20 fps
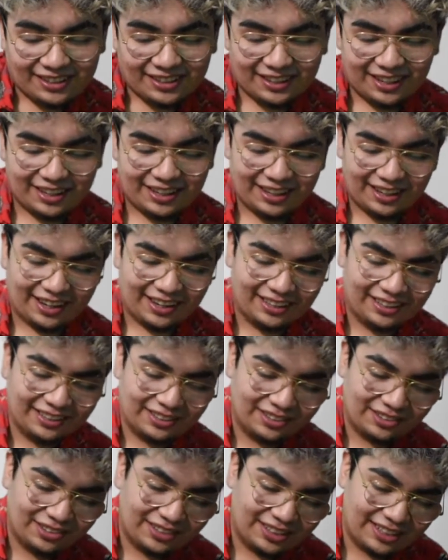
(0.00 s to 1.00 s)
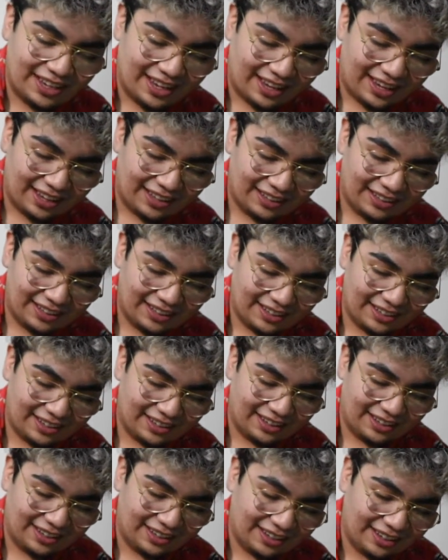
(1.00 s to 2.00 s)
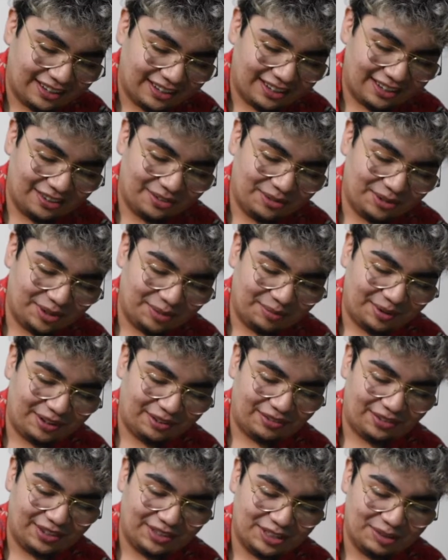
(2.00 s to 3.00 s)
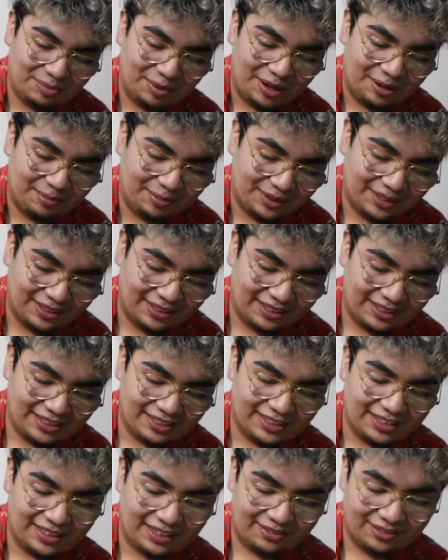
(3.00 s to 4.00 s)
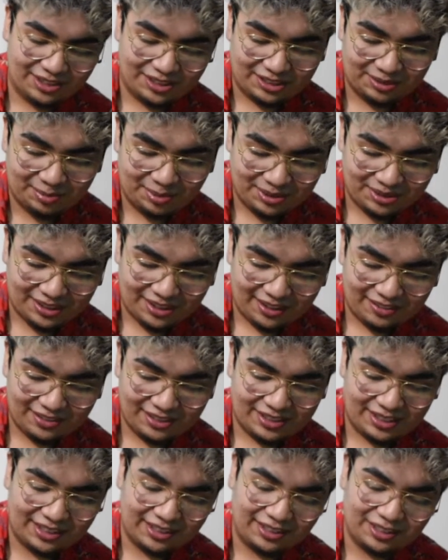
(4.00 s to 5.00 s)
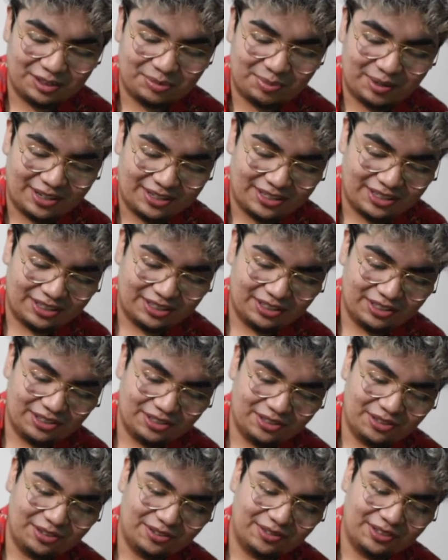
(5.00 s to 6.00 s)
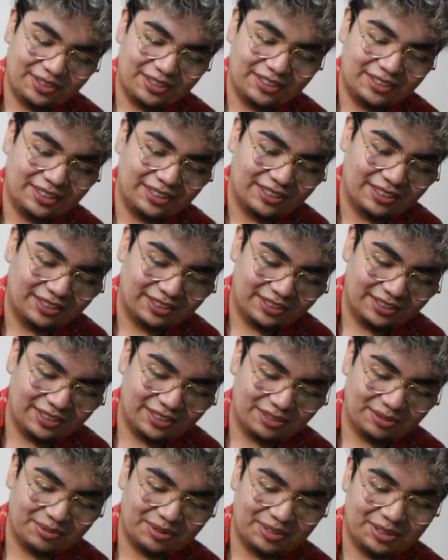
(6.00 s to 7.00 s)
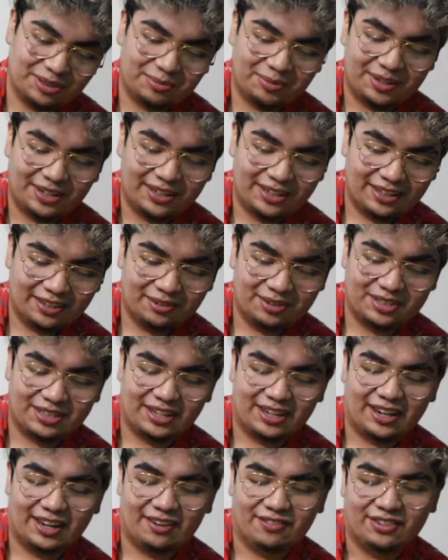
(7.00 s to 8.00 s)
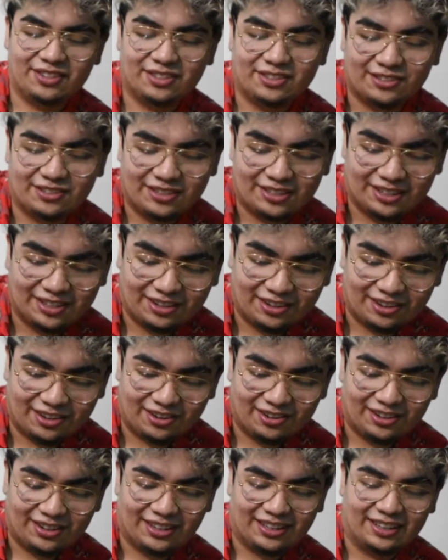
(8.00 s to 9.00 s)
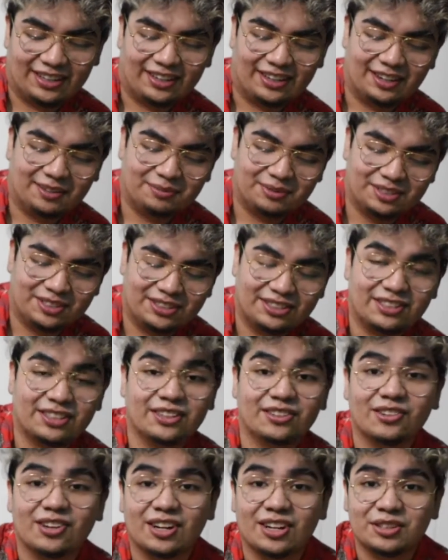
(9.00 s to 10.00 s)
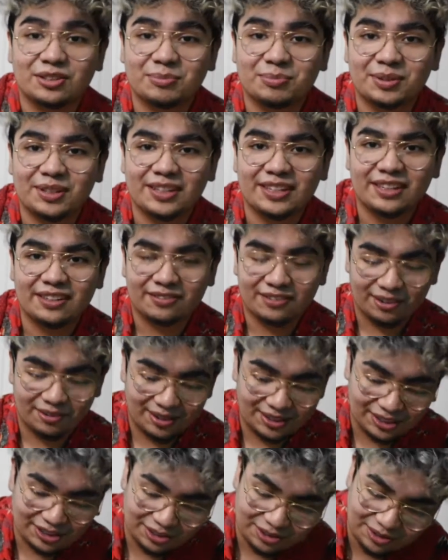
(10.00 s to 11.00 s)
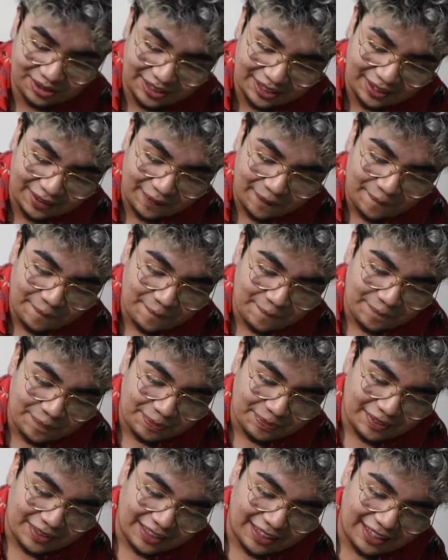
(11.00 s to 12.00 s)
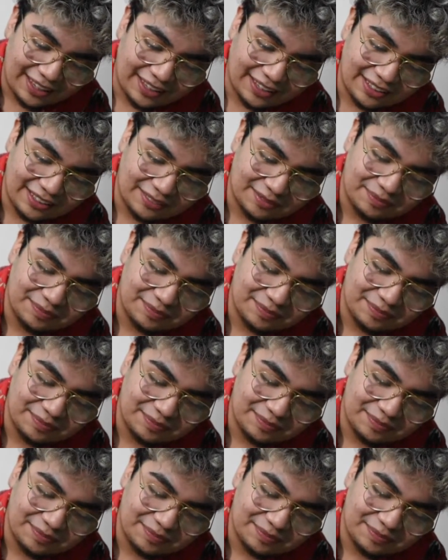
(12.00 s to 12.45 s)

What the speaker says: like I literally had one of my friends bet me, because like we're supposed to have this English project to do over this winter break, which I haven't started at all, and like I'm still contemplating if I want to do it. Like,